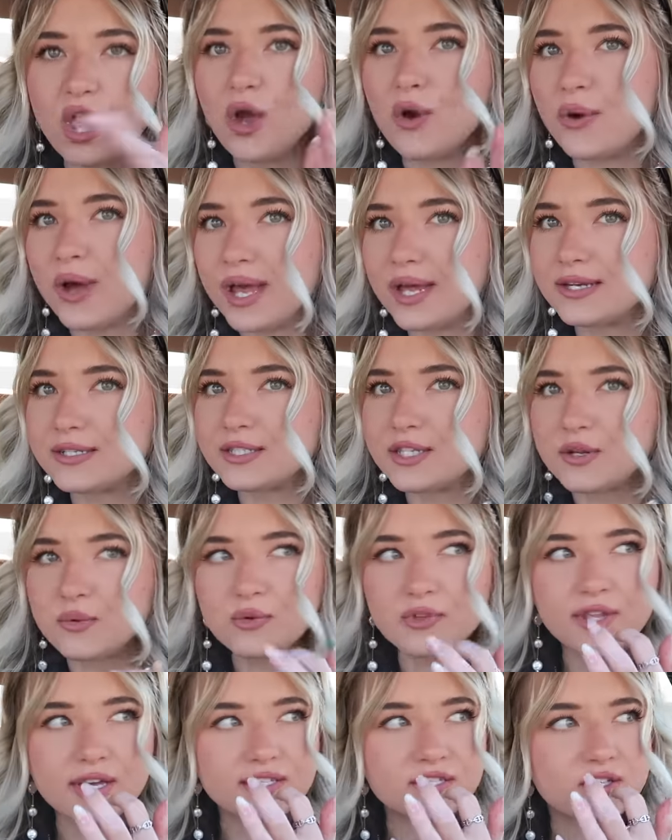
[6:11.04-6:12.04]
Okay, it is good
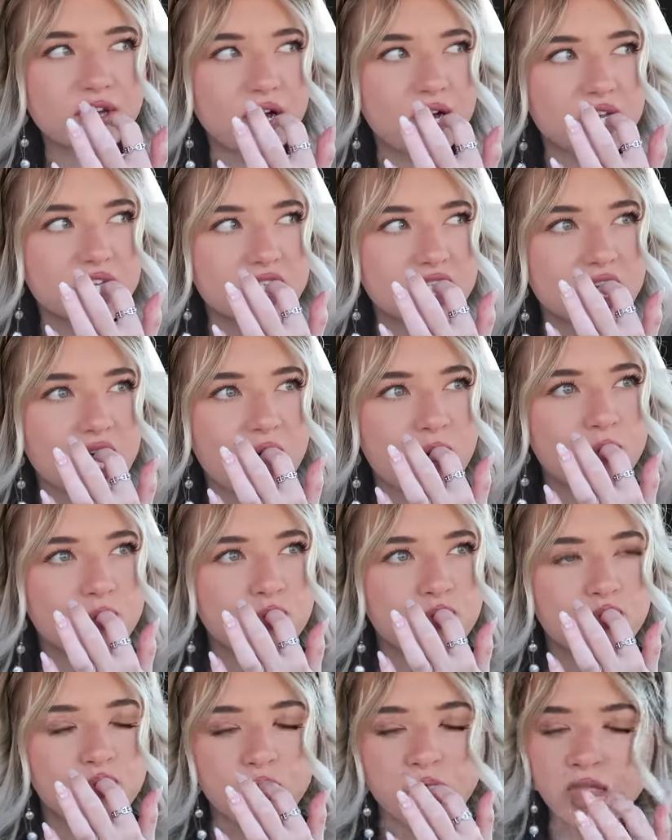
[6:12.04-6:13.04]
with that sauce.
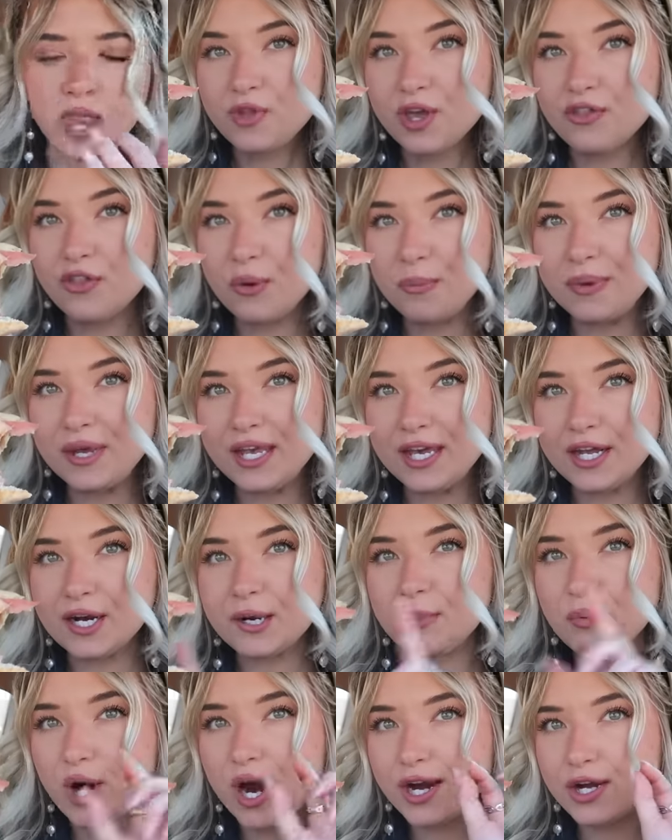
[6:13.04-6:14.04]
The
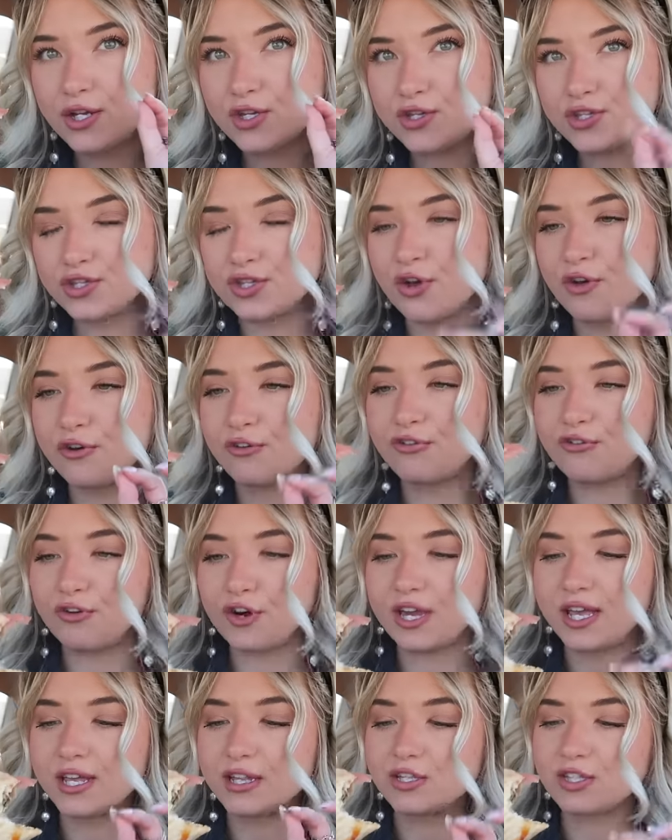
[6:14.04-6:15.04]
pita bread is so
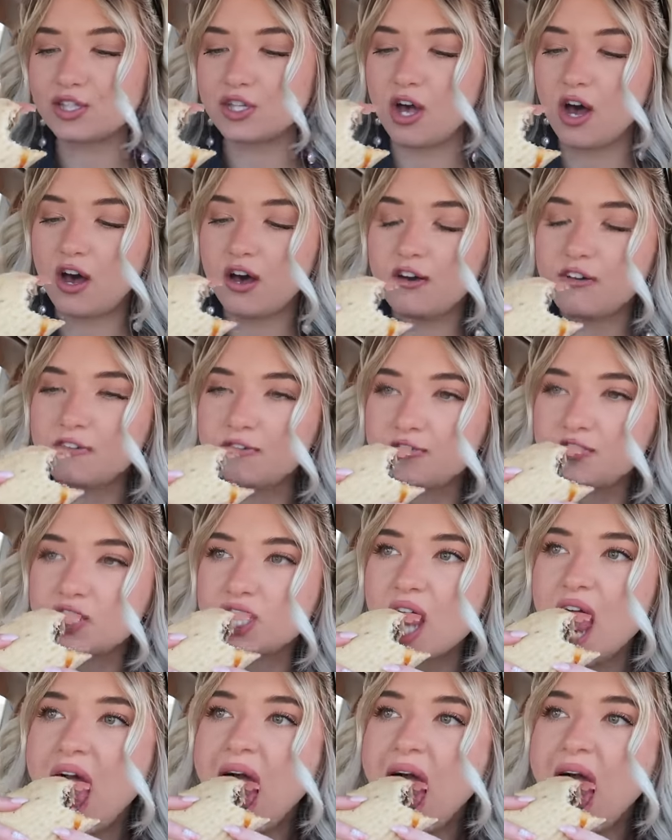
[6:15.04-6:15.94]
freaking soft.